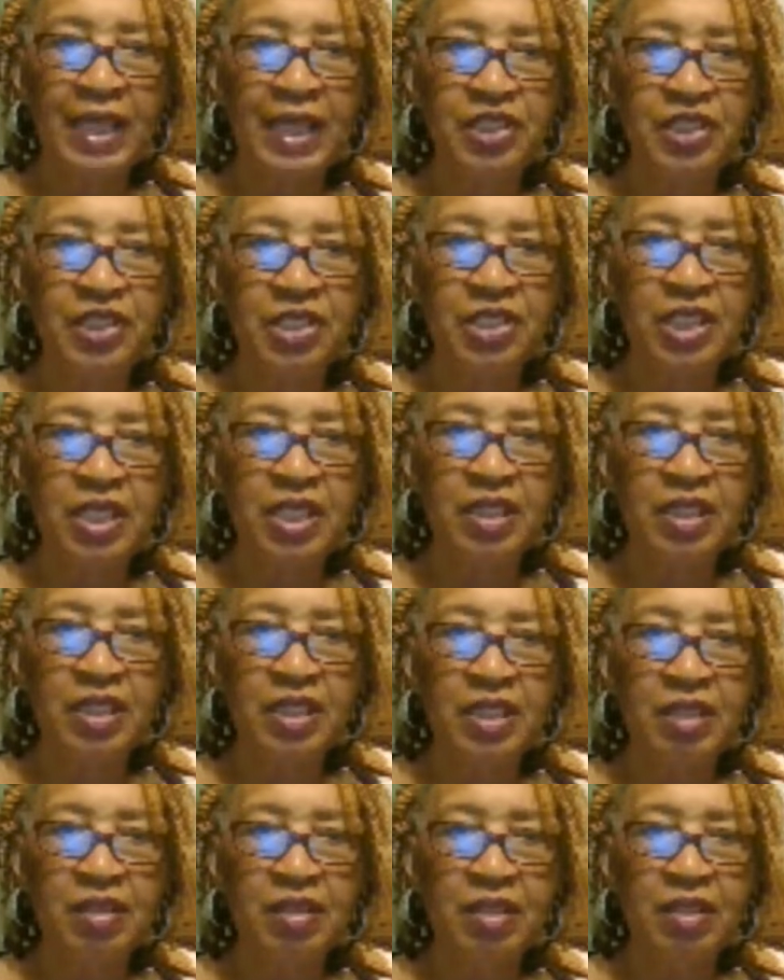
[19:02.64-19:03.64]

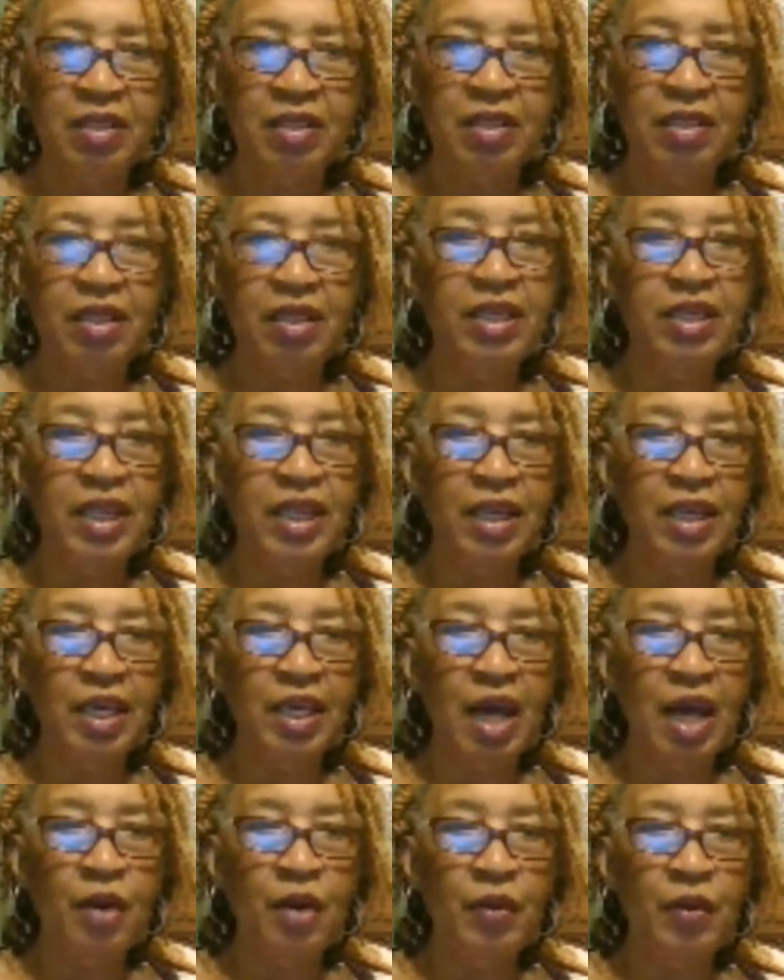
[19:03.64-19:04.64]
couldn't get along with
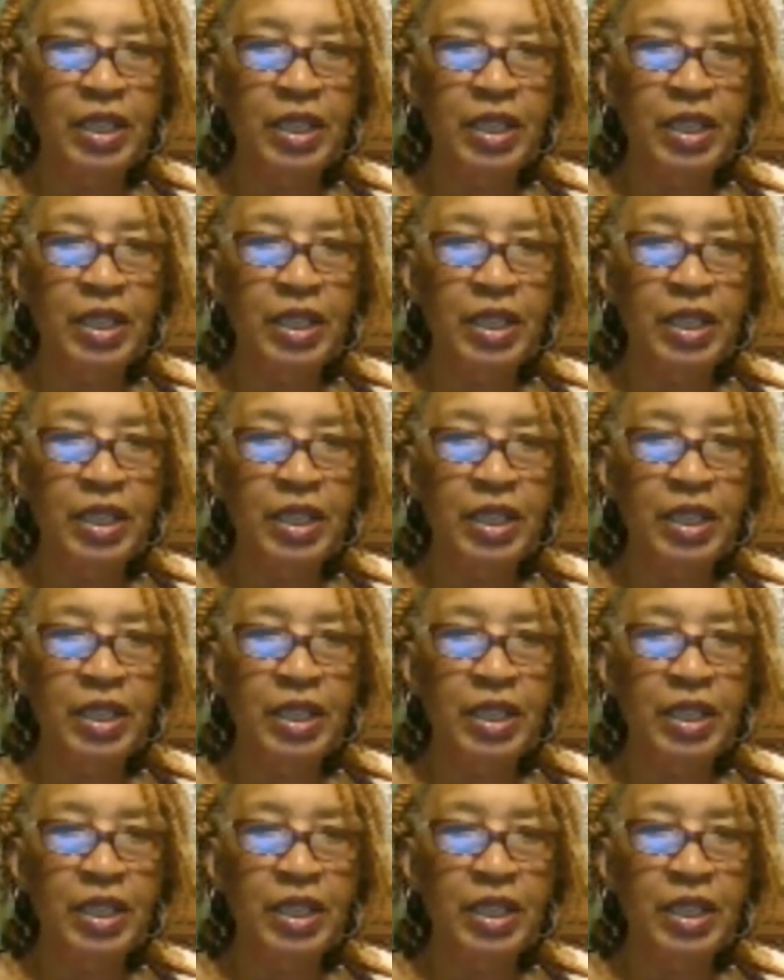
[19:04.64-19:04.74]
each other,